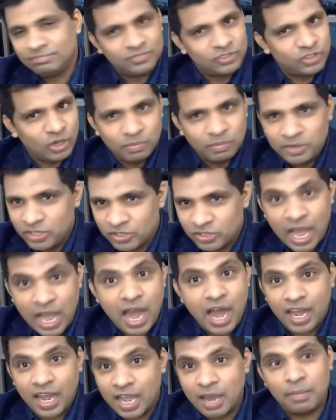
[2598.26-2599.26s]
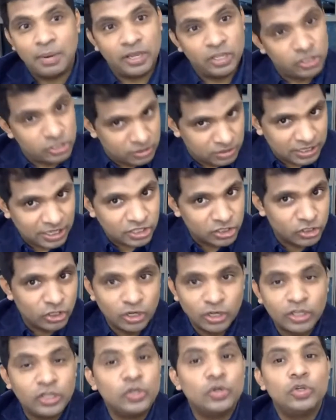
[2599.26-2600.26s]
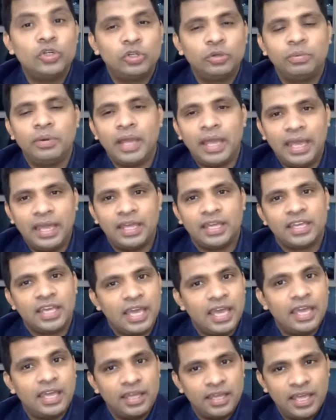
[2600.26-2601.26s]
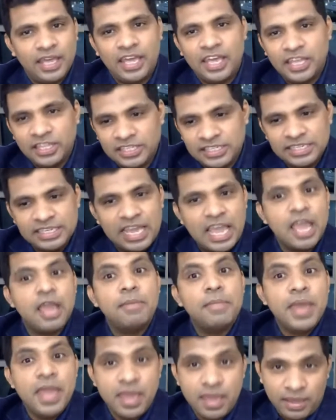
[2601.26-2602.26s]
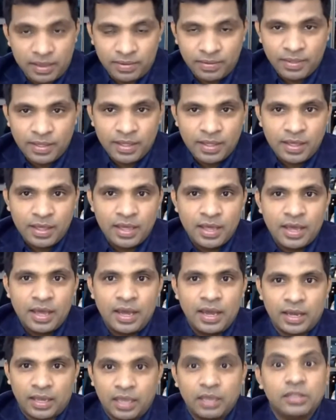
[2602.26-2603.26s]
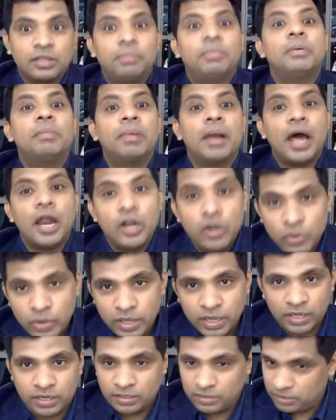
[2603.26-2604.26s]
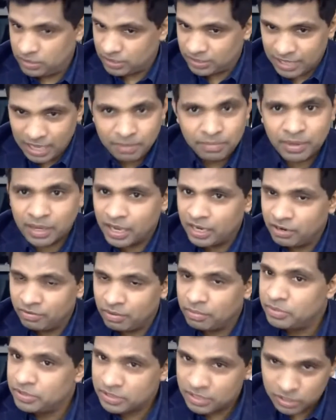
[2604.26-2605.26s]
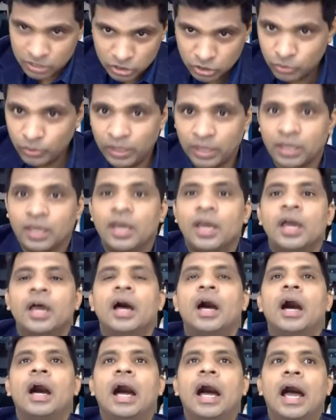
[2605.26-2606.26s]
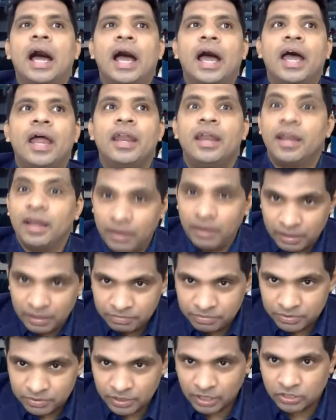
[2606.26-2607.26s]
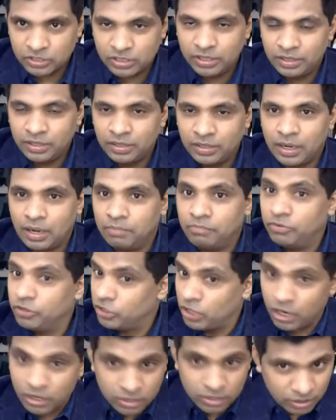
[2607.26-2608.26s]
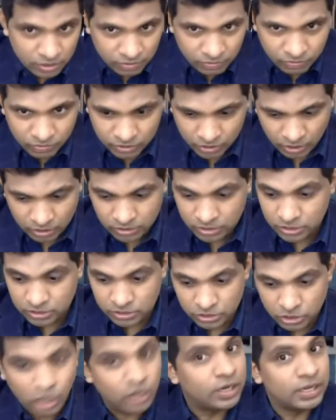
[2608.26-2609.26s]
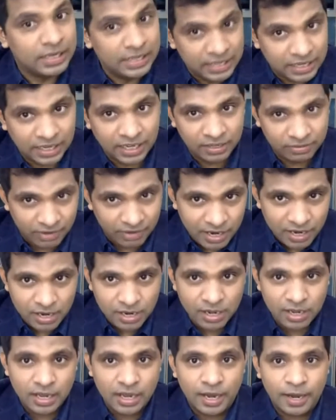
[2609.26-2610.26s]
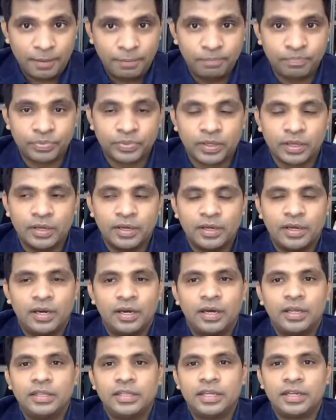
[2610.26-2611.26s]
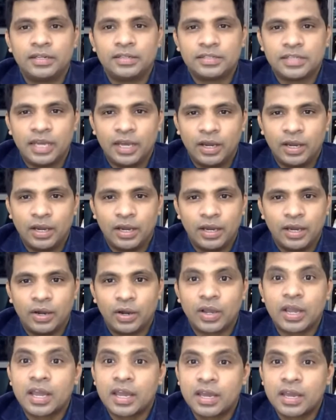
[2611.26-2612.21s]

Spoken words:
so many Agama. You search on YouTube, AGMA. Okay, the people are doing it. It's the same kind of a business is doing. And actually, without this not hurting anyone, there is a